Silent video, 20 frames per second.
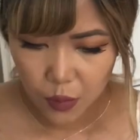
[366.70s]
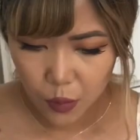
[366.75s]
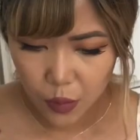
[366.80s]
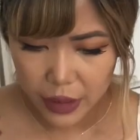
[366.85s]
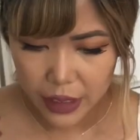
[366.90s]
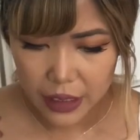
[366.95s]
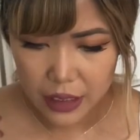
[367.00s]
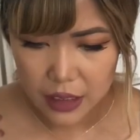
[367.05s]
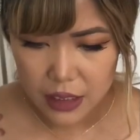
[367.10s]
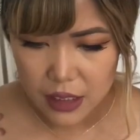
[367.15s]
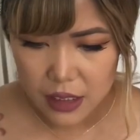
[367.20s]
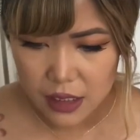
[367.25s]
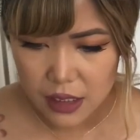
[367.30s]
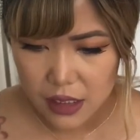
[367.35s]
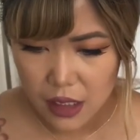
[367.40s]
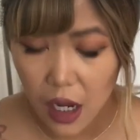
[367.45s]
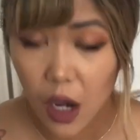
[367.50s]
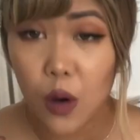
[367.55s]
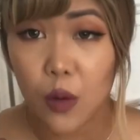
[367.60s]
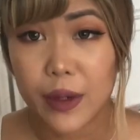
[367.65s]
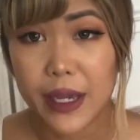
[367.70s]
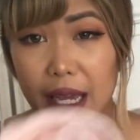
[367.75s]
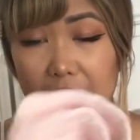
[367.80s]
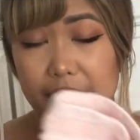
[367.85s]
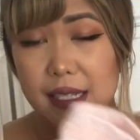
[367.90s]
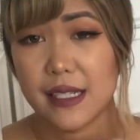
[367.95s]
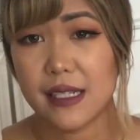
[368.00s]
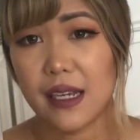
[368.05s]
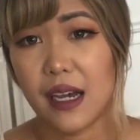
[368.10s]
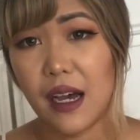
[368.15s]
What else? Oh
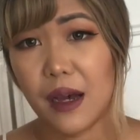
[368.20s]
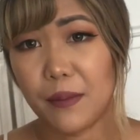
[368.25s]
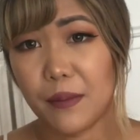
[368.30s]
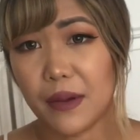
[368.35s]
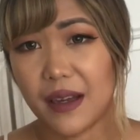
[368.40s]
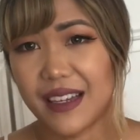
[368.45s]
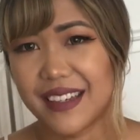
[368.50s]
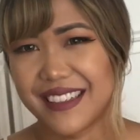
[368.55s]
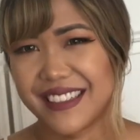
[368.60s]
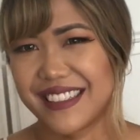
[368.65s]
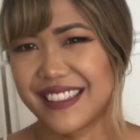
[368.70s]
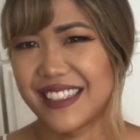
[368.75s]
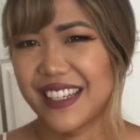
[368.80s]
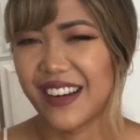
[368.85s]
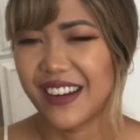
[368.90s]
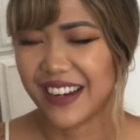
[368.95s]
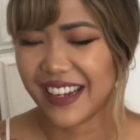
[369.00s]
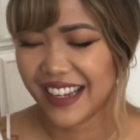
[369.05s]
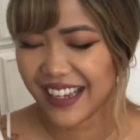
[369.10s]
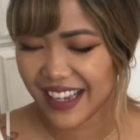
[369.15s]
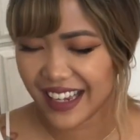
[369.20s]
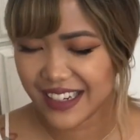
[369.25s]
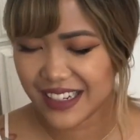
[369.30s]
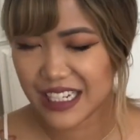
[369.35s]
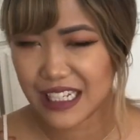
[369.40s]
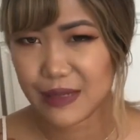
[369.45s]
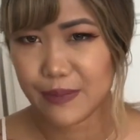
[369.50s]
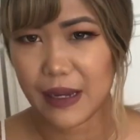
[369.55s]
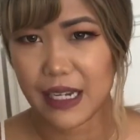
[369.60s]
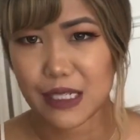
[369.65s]
yes, sorry,
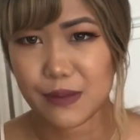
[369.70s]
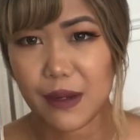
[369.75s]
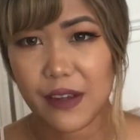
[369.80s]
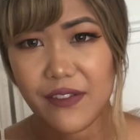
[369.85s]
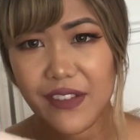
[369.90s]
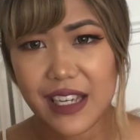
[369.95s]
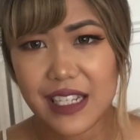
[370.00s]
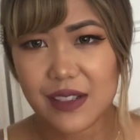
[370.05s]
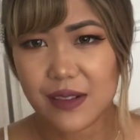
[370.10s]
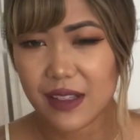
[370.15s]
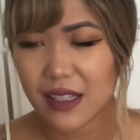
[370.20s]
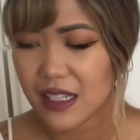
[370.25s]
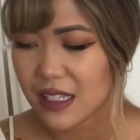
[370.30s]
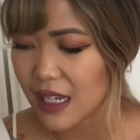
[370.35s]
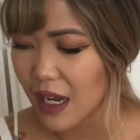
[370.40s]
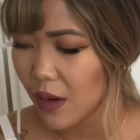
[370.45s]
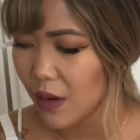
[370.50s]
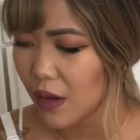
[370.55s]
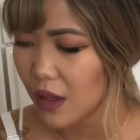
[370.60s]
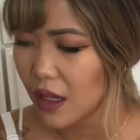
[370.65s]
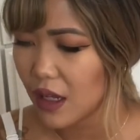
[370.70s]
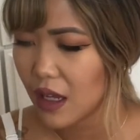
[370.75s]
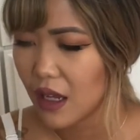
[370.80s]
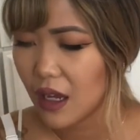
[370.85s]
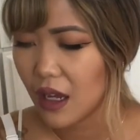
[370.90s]
just smacked my face with the towel.